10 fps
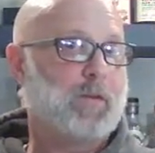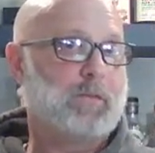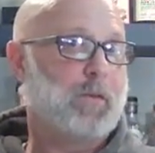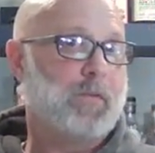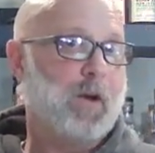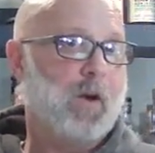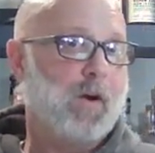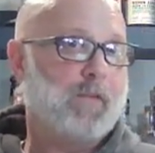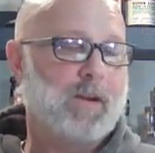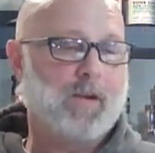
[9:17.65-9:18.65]
Does it,
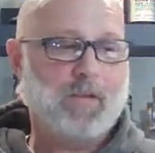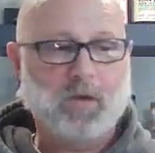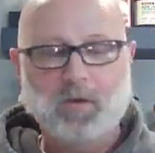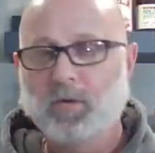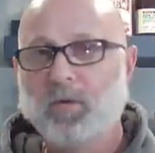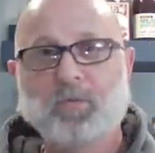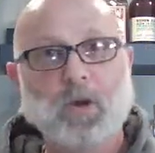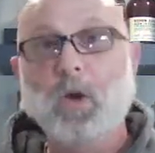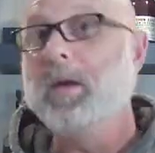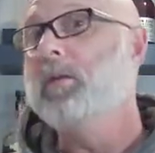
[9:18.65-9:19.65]
don't they all have an
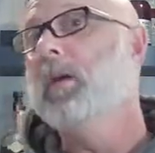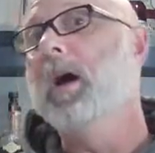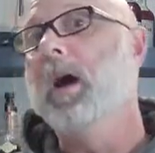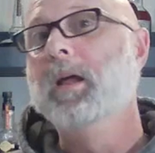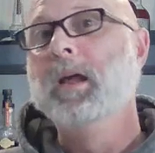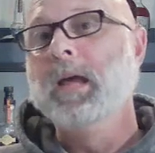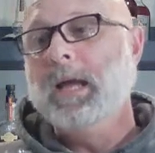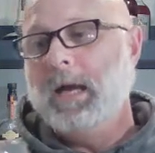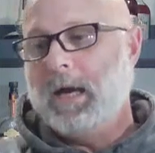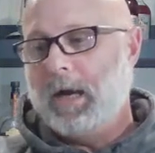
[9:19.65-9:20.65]
ethanol nose? No, they do
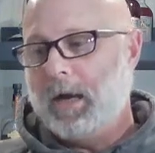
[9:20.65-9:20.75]
not.